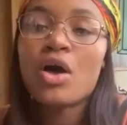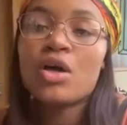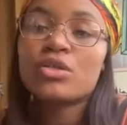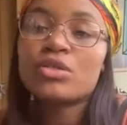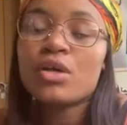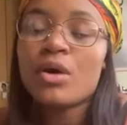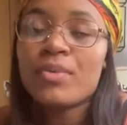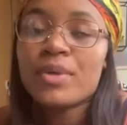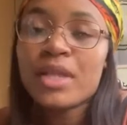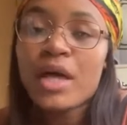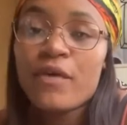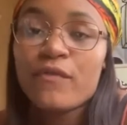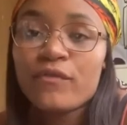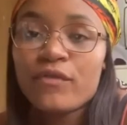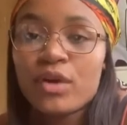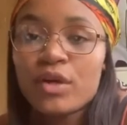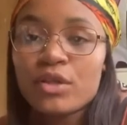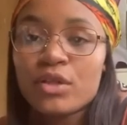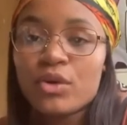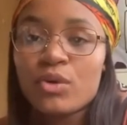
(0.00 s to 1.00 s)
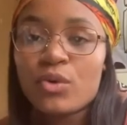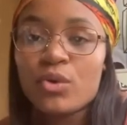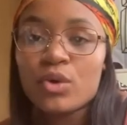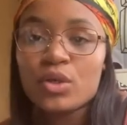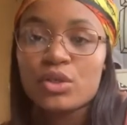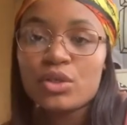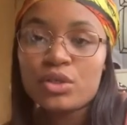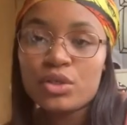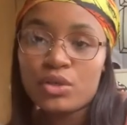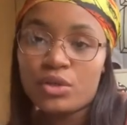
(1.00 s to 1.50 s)
so without further
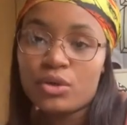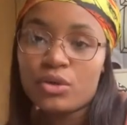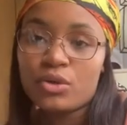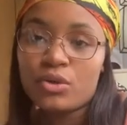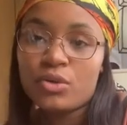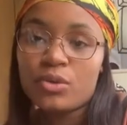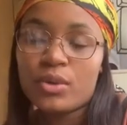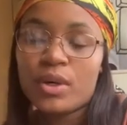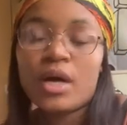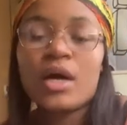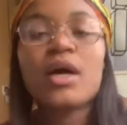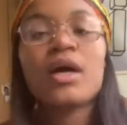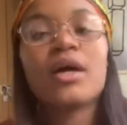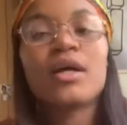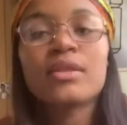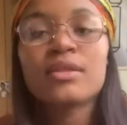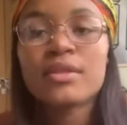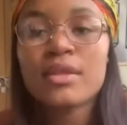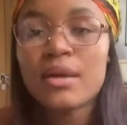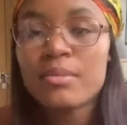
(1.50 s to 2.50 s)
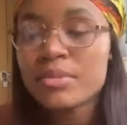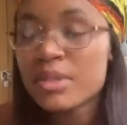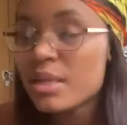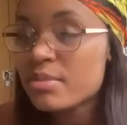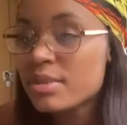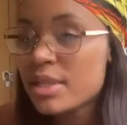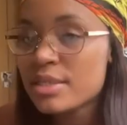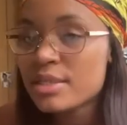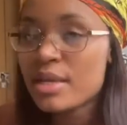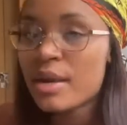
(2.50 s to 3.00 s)
ado, thumbs
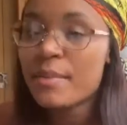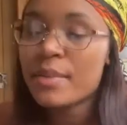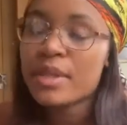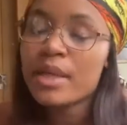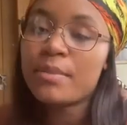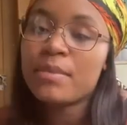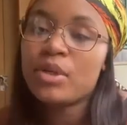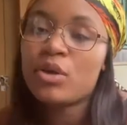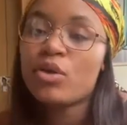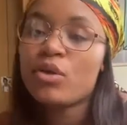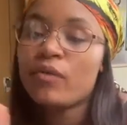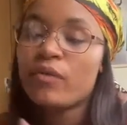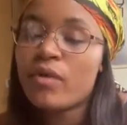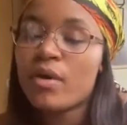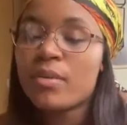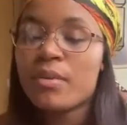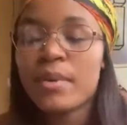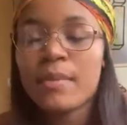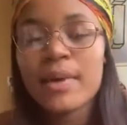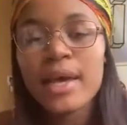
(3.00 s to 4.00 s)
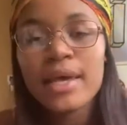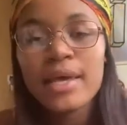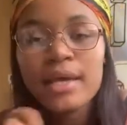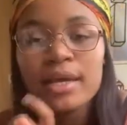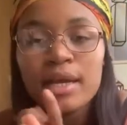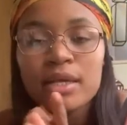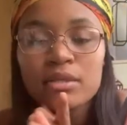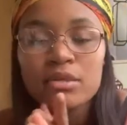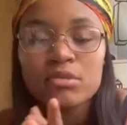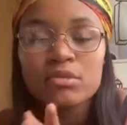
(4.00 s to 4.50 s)
up, say something, let me know you fuck me by
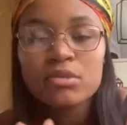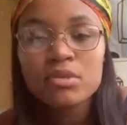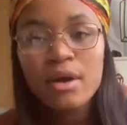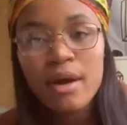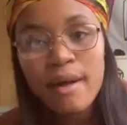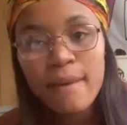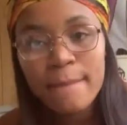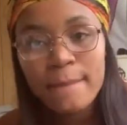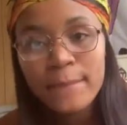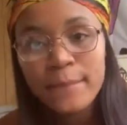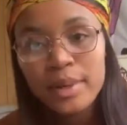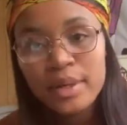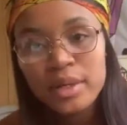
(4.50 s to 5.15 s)
hitting that subscribe